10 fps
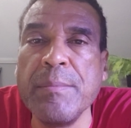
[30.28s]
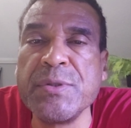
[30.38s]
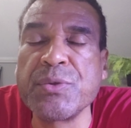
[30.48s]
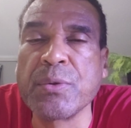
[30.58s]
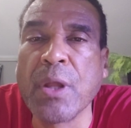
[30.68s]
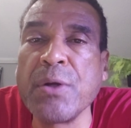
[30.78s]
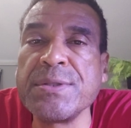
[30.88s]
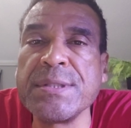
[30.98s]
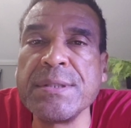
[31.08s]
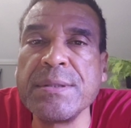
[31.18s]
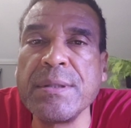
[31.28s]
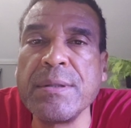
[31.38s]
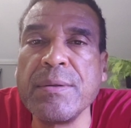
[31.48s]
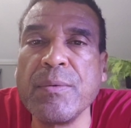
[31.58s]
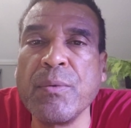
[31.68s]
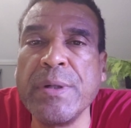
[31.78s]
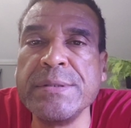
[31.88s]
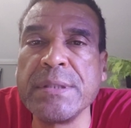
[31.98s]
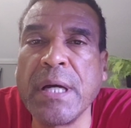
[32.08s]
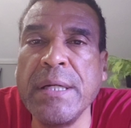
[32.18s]
Mr. Larson
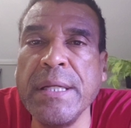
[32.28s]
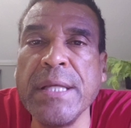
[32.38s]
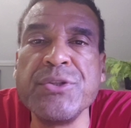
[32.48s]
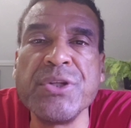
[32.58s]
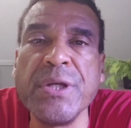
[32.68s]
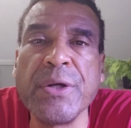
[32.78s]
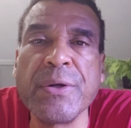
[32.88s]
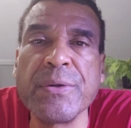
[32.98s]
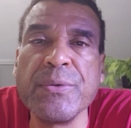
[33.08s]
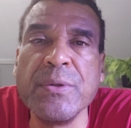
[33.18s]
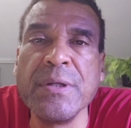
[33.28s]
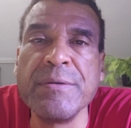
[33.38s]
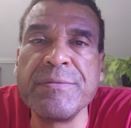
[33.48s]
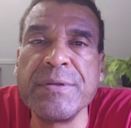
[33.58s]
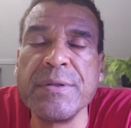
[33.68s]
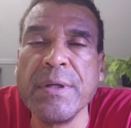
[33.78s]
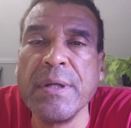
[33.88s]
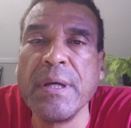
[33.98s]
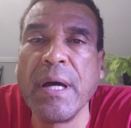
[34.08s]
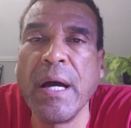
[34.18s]
was an engineer who lived,
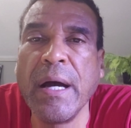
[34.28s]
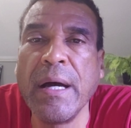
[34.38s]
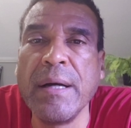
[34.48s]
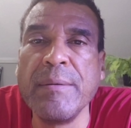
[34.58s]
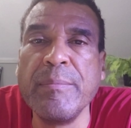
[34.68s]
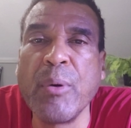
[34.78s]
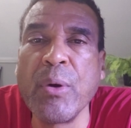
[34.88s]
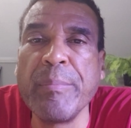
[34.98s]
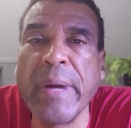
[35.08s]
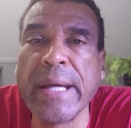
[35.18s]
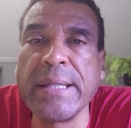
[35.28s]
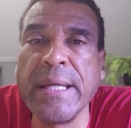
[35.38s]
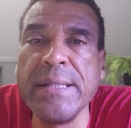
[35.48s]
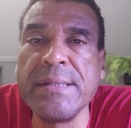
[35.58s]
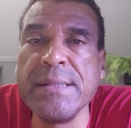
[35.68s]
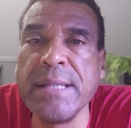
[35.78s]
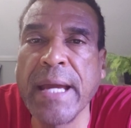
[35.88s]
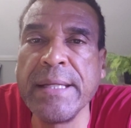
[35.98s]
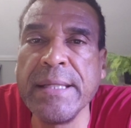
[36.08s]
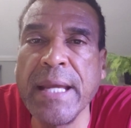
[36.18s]
uh, born back in
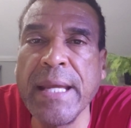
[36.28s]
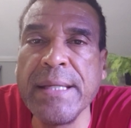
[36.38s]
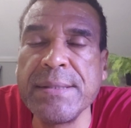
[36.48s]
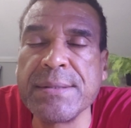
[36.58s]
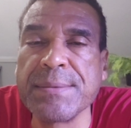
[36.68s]
1898,